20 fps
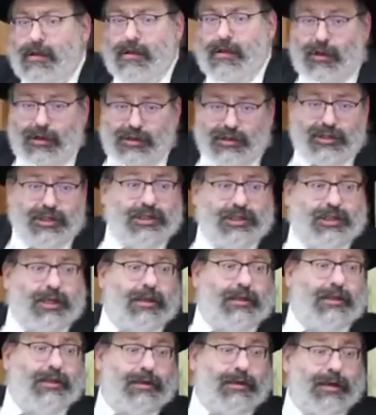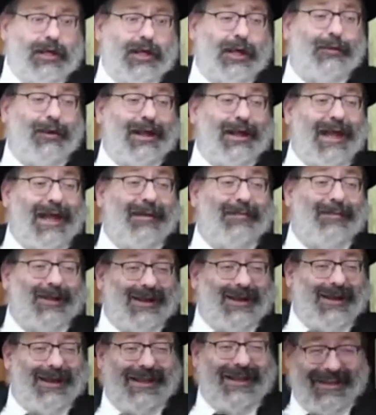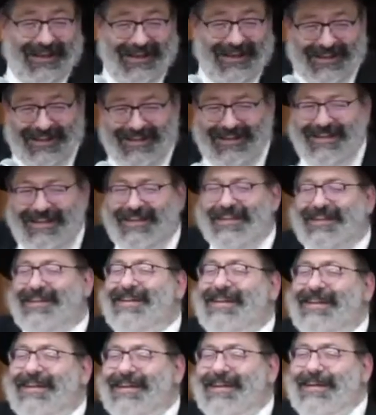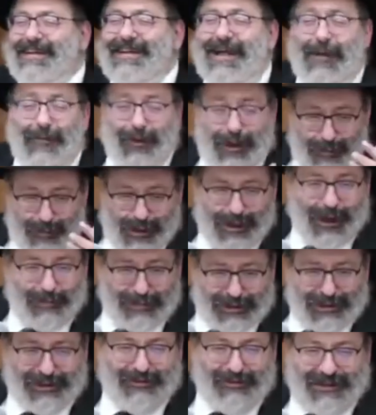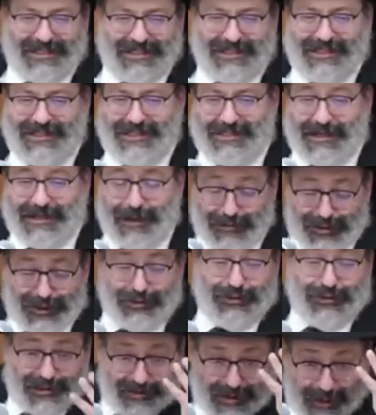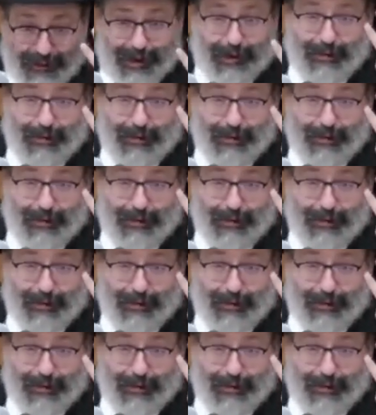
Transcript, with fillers: And she said, here I am today. I want to become Jewish. I'm Jewish, but I want to